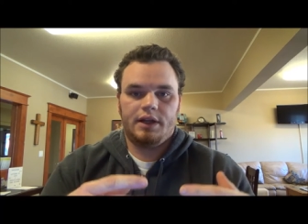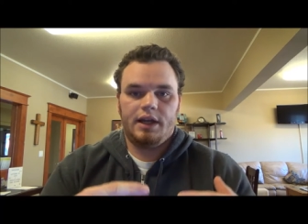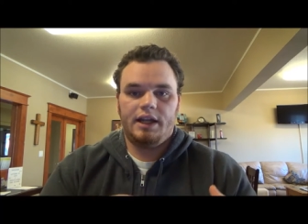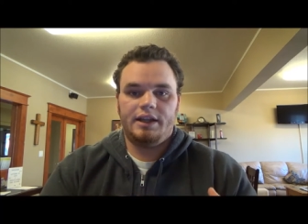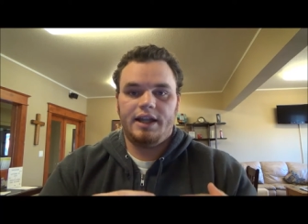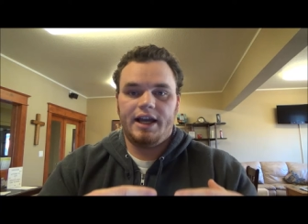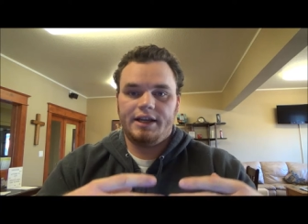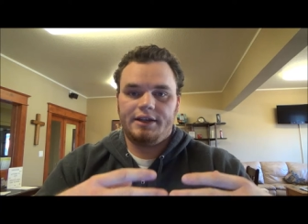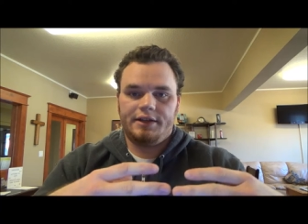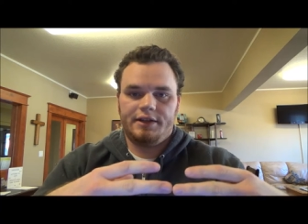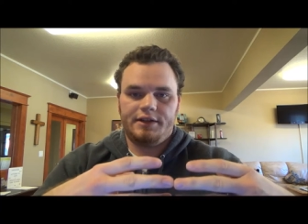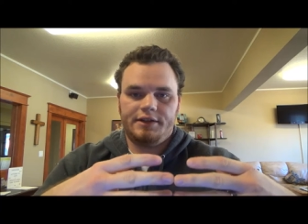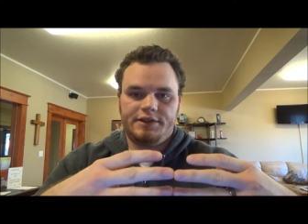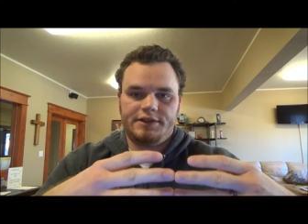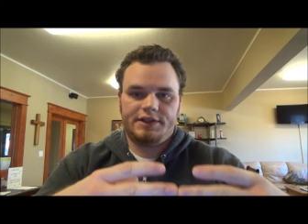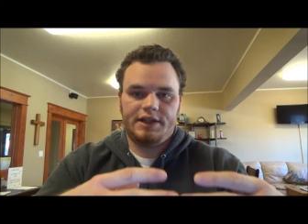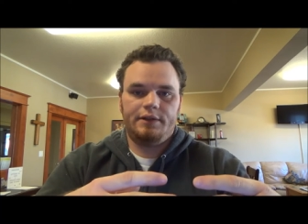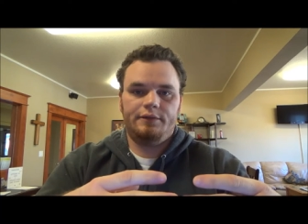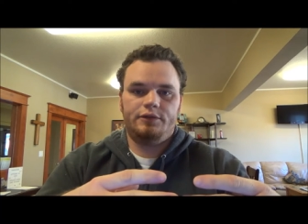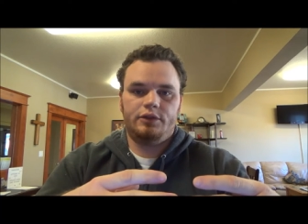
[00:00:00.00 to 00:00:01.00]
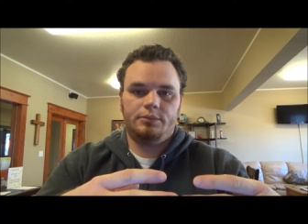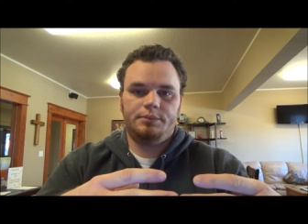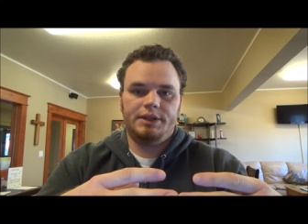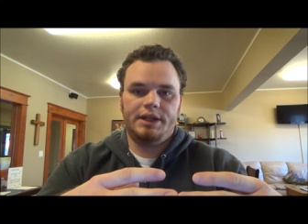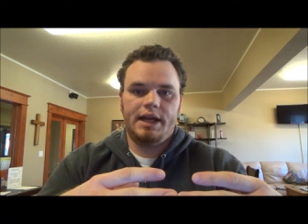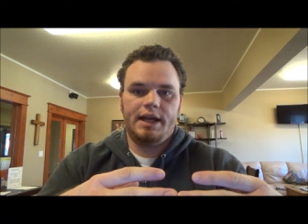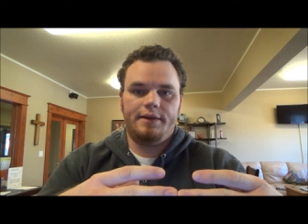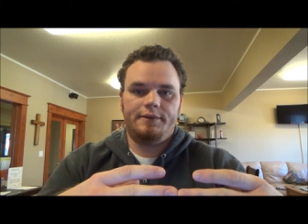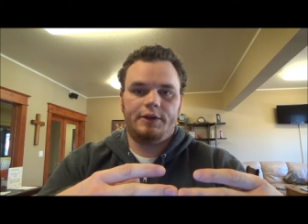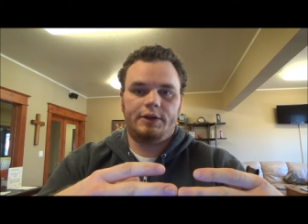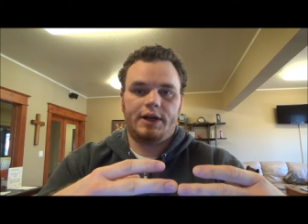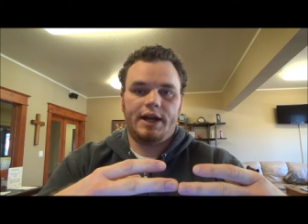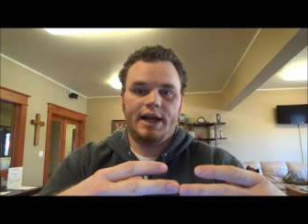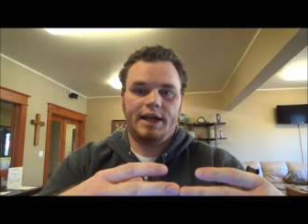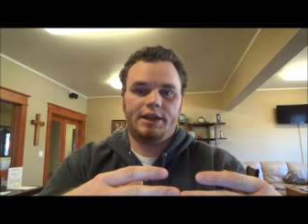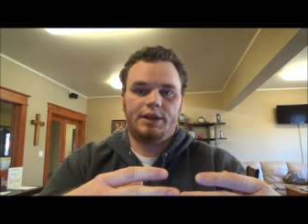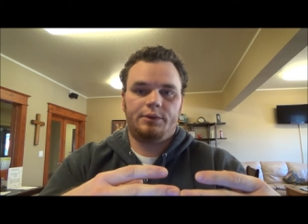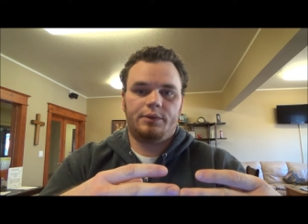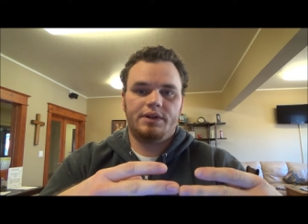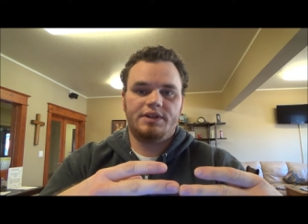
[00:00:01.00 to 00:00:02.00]
and that sinful behavior
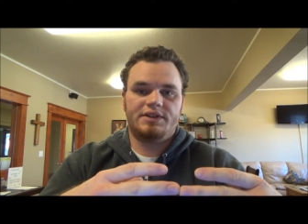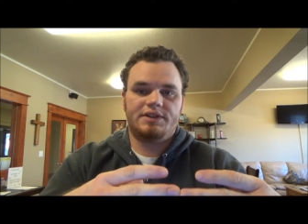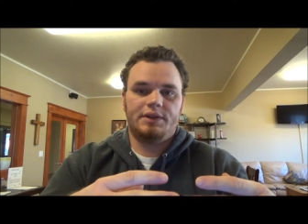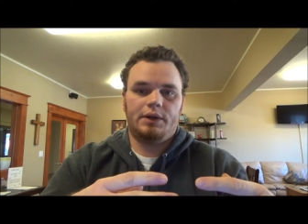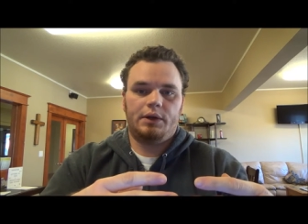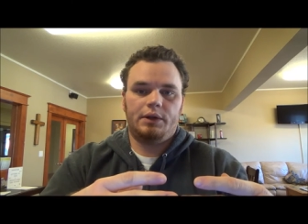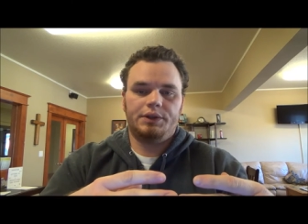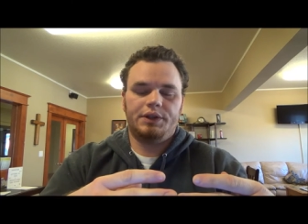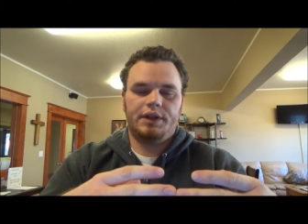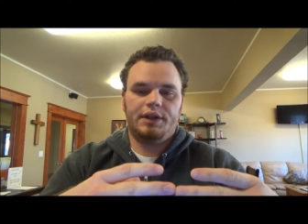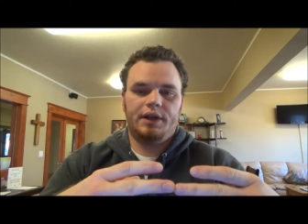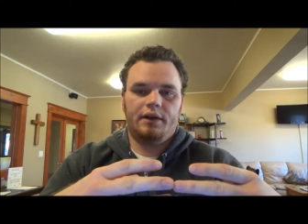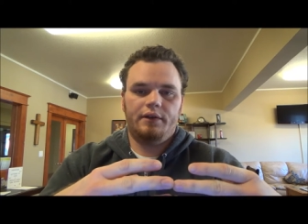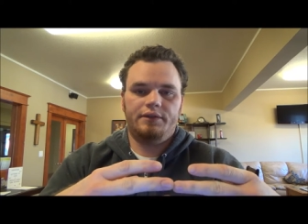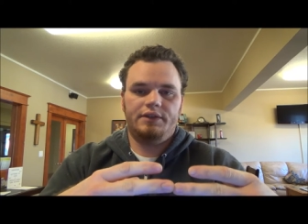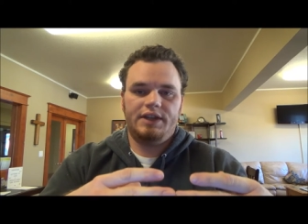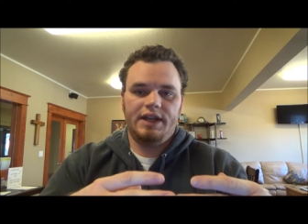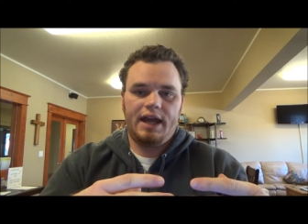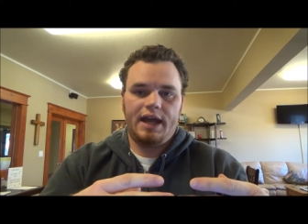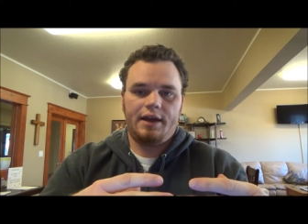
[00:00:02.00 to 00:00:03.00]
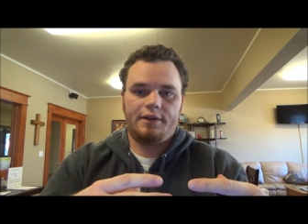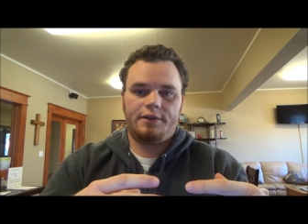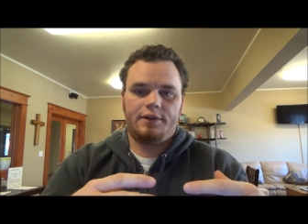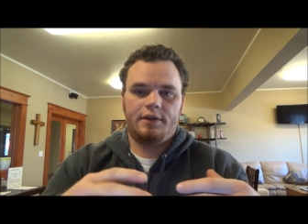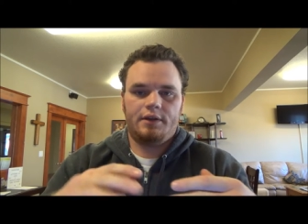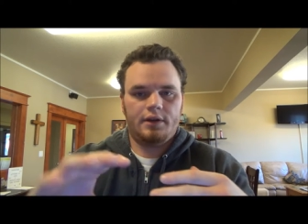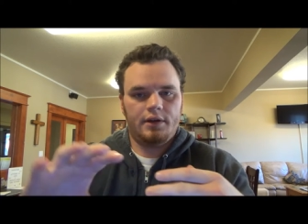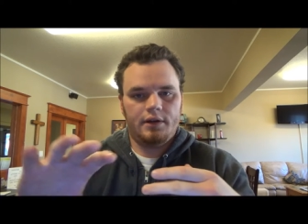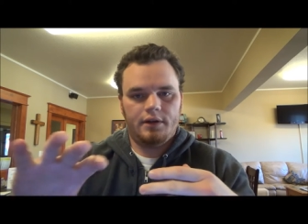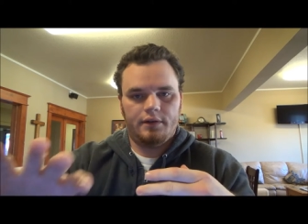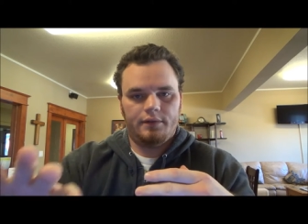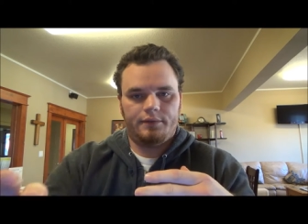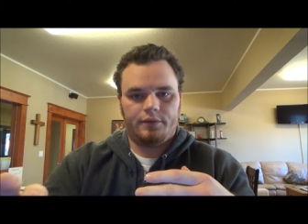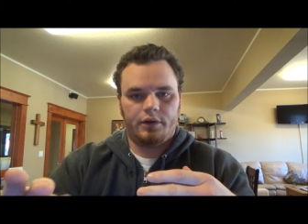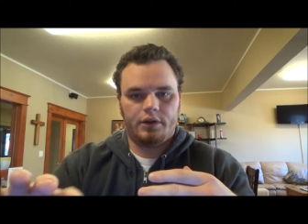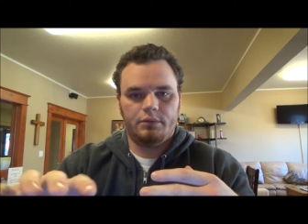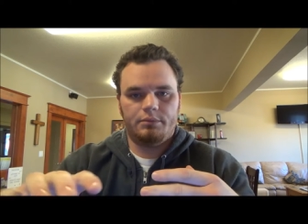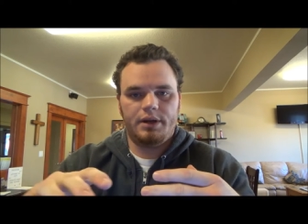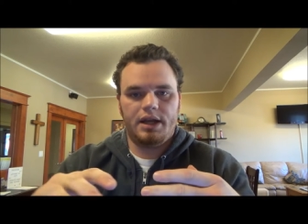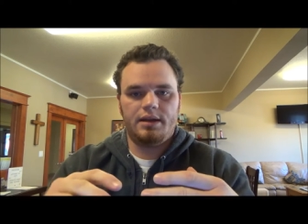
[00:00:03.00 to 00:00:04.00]
had the result of death
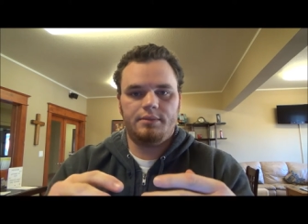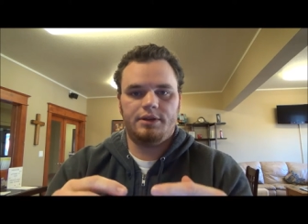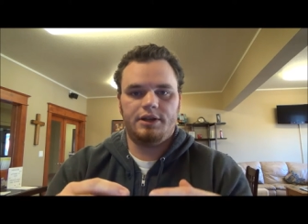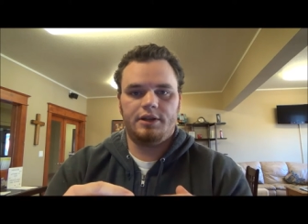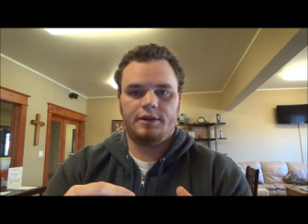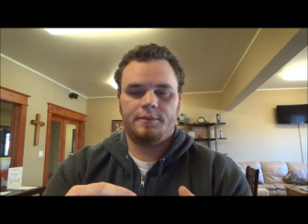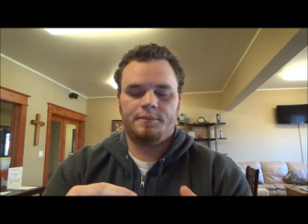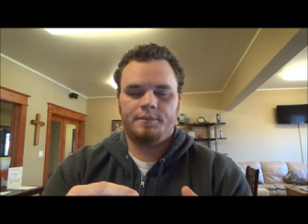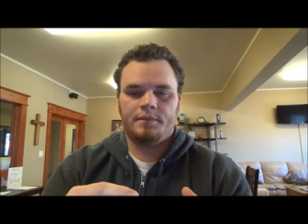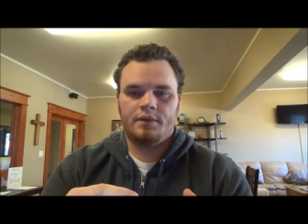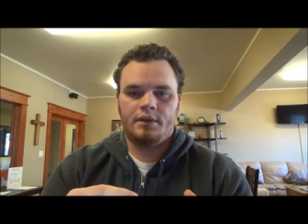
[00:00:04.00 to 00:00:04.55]
for the baby.